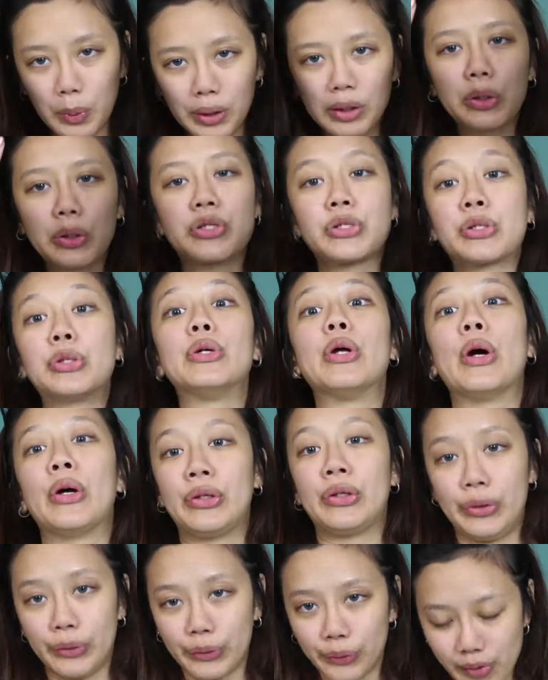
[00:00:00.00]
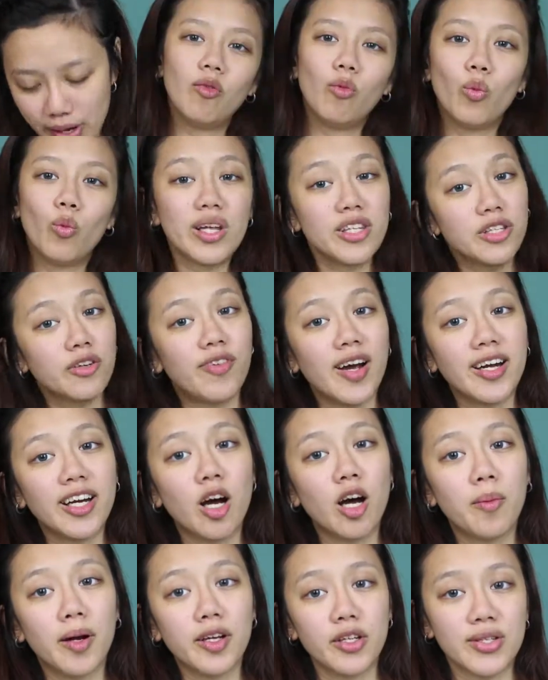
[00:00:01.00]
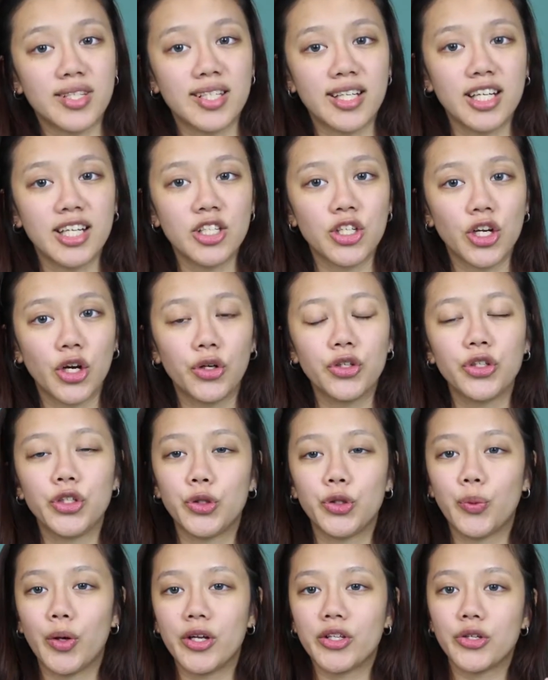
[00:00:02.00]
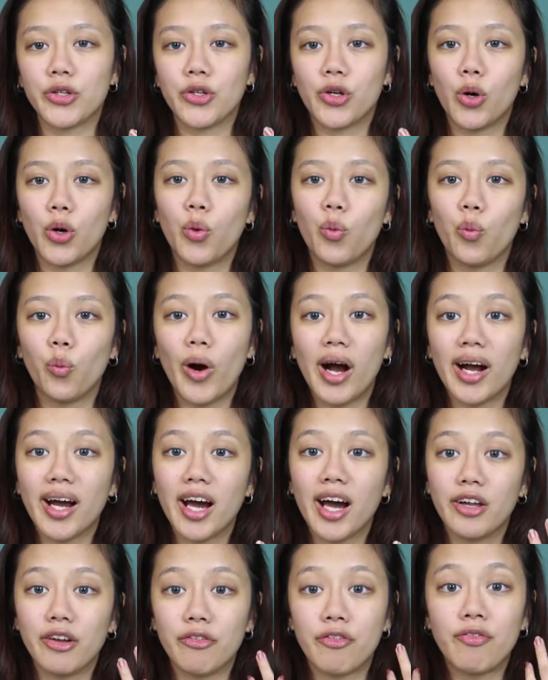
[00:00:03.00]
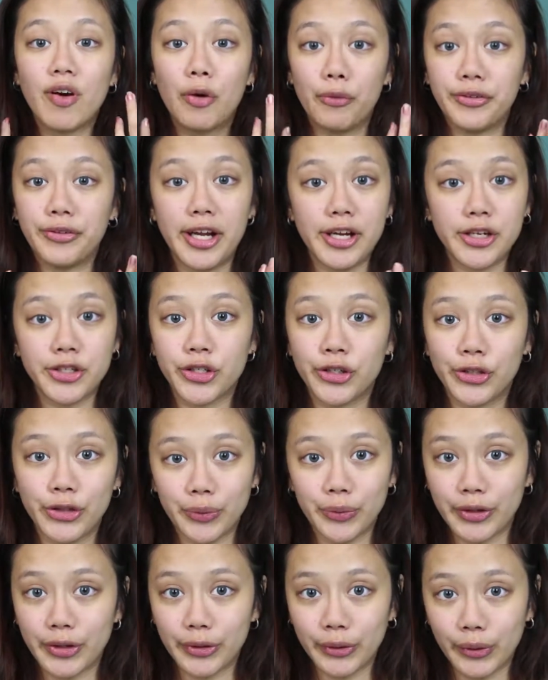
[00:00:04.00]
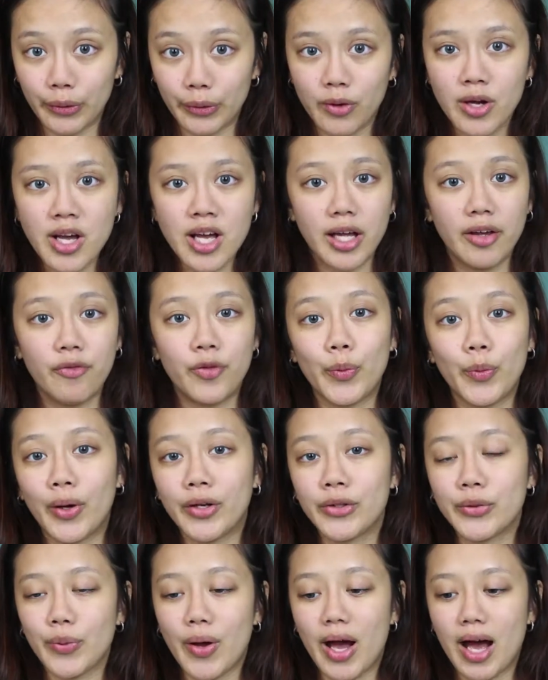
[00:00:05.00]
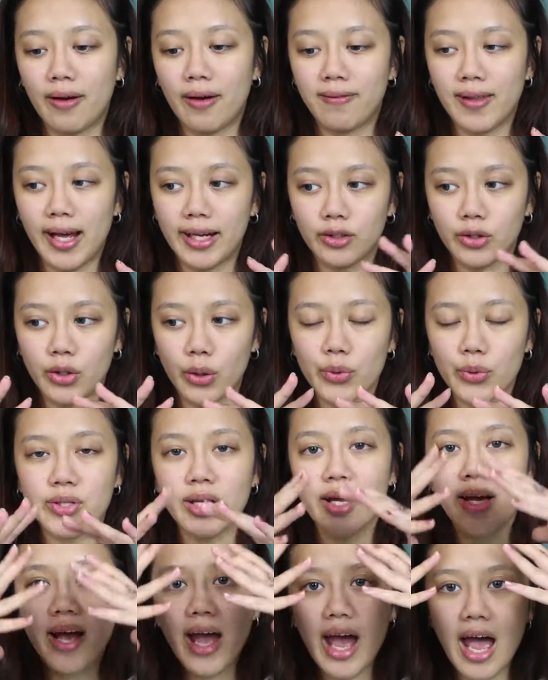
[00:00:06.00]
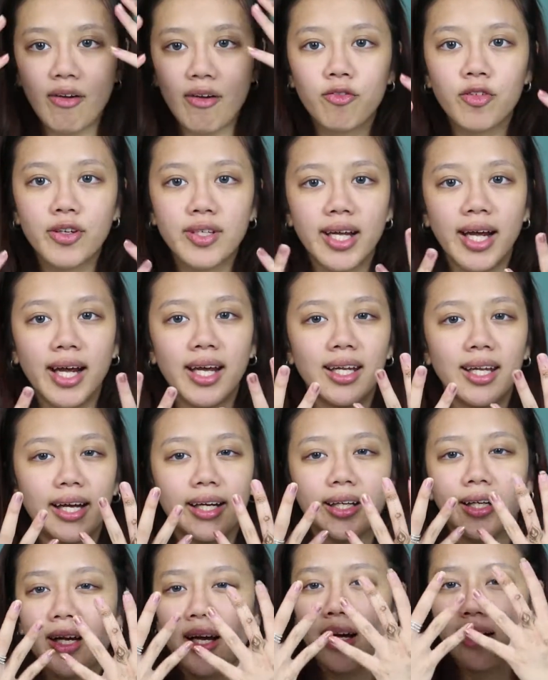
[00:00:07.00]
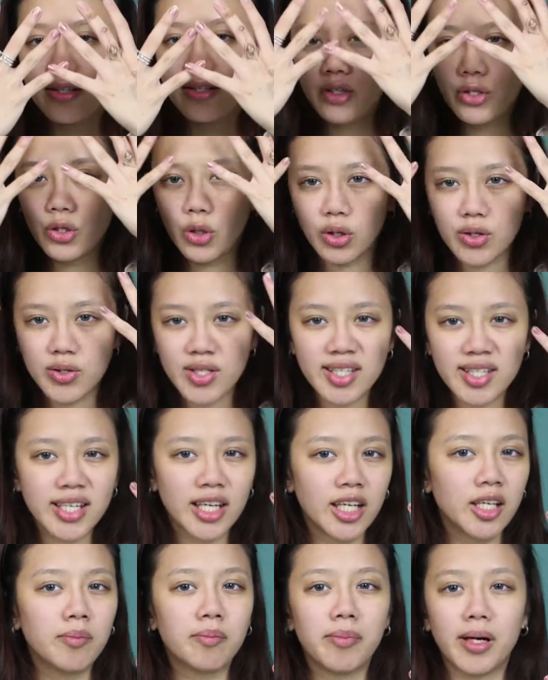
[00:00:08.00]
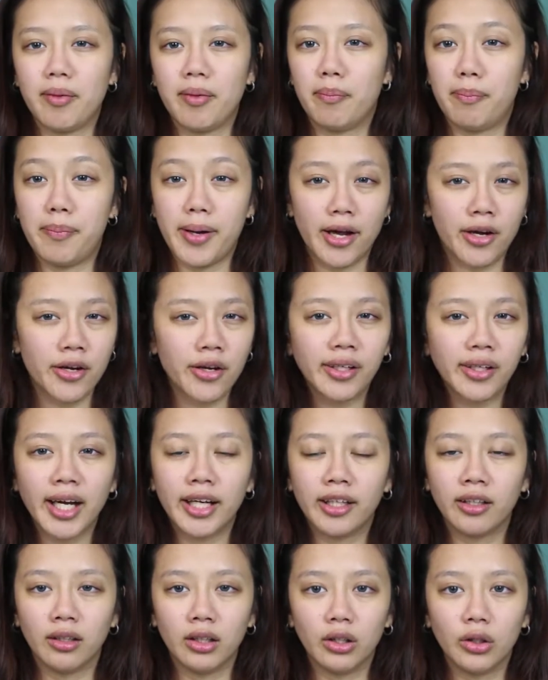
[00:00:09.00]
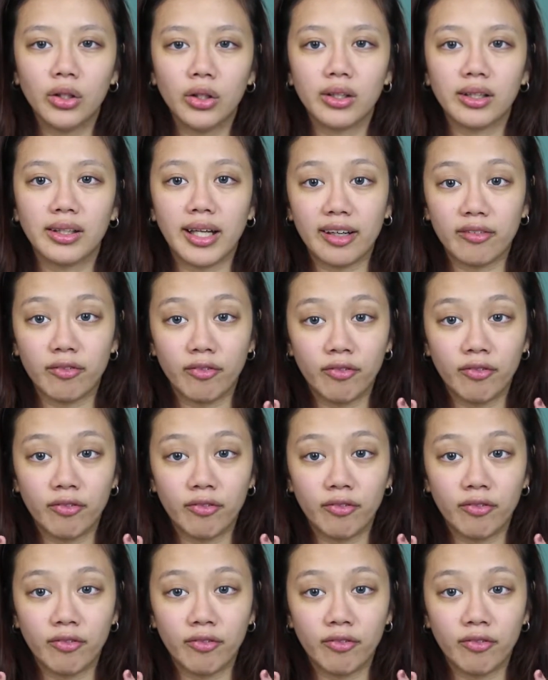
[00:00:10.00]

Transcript: looks good on you. Once you find out about your skin tone, you want to know what kind of foundation you want to go. If you want to have like those everyday, like your skin but better kind of look, like